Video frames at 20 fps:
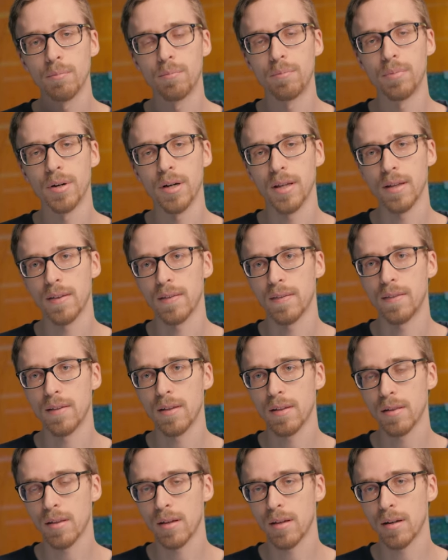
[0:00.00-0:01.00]
But
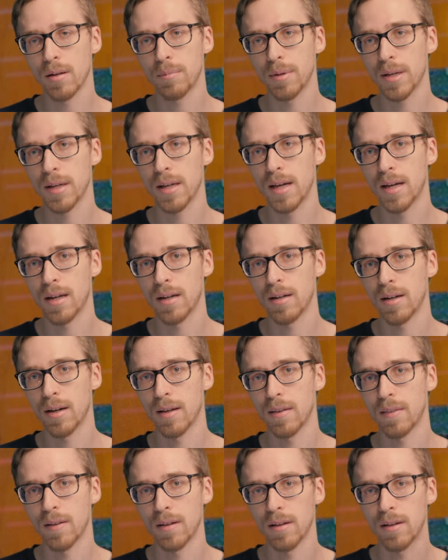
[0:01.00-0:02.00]
this setup, again, I
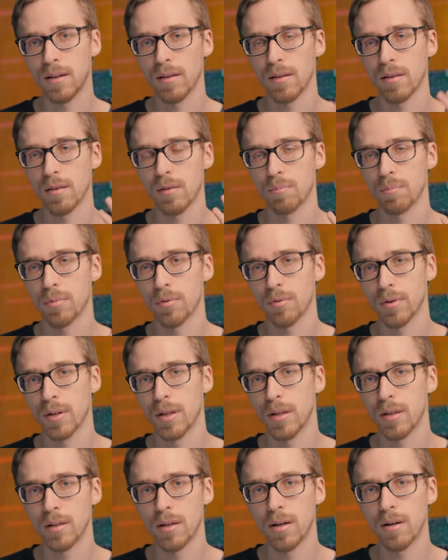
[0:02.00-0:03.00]
think is
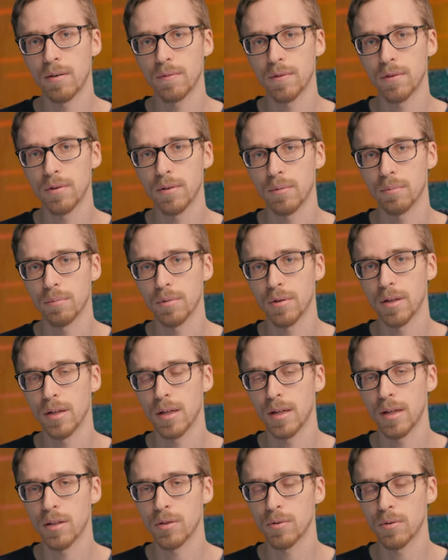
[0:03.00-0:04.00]
pretty novel and pretty
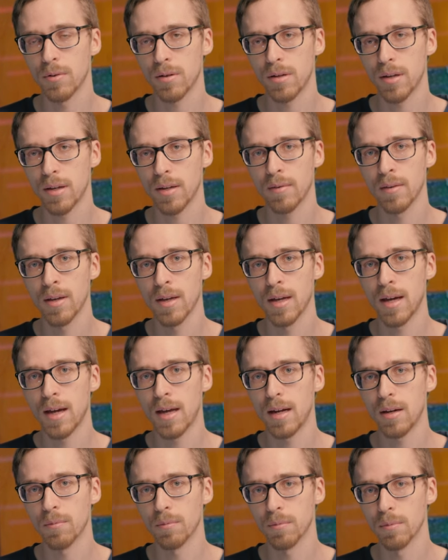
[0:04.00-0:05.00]
interesting,
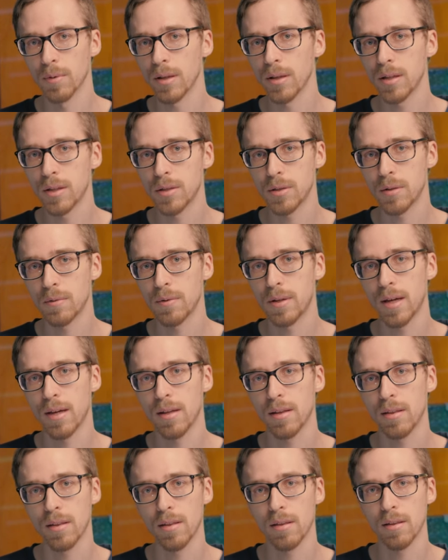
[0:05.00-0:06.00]
and it really
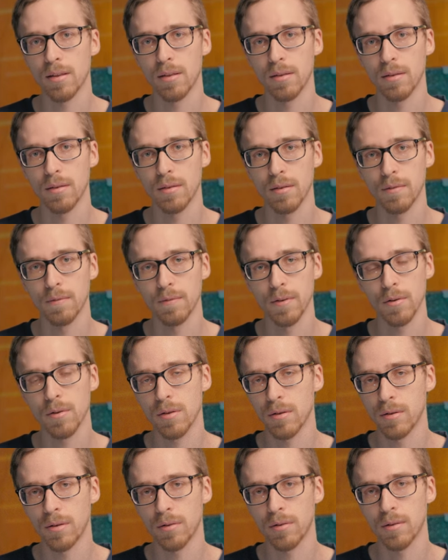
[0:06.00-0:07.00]
showcases the
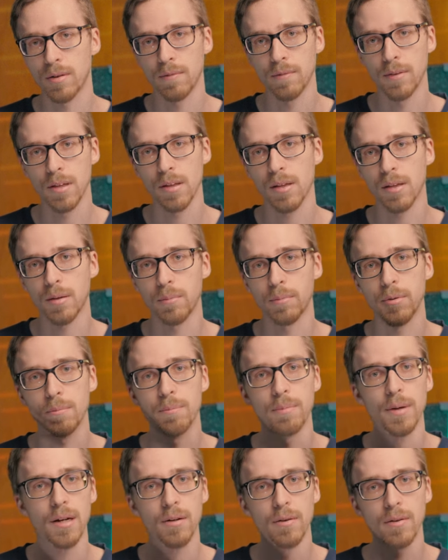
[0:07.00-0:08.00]
versatility of this gimbal
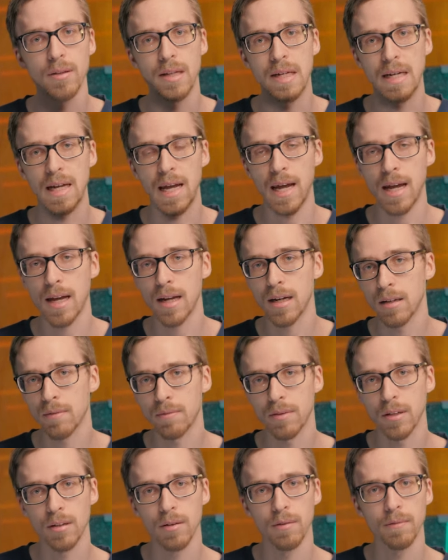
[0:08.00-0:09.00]
better than any of
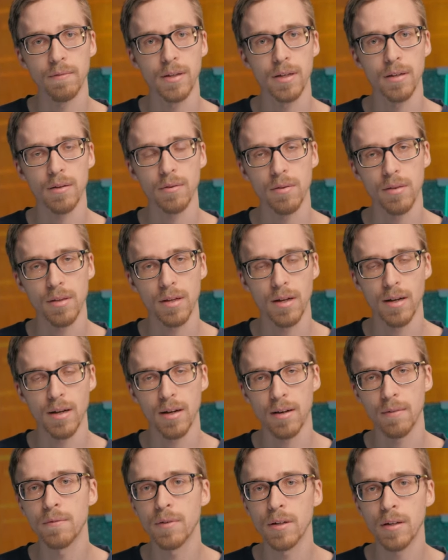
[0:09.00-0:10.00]
the other videos that
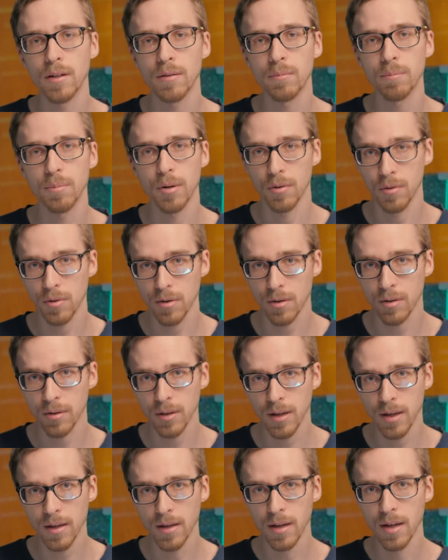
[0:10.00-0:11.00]
I've done
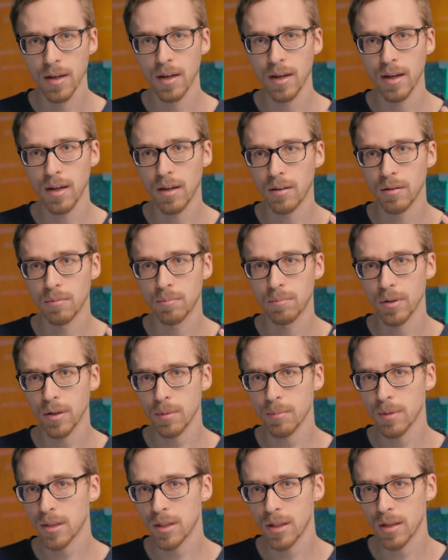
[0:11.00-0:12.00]
personally, and pretty
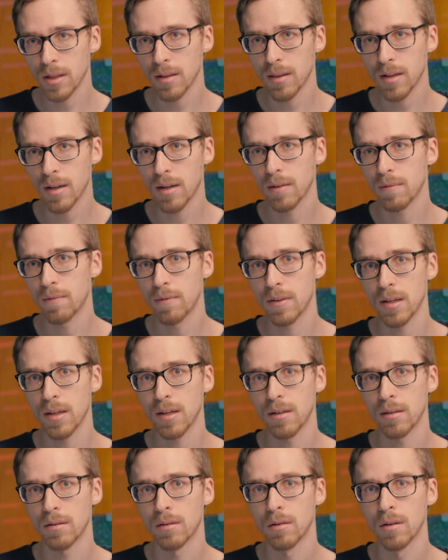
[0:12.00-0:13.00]
much any that I've seen.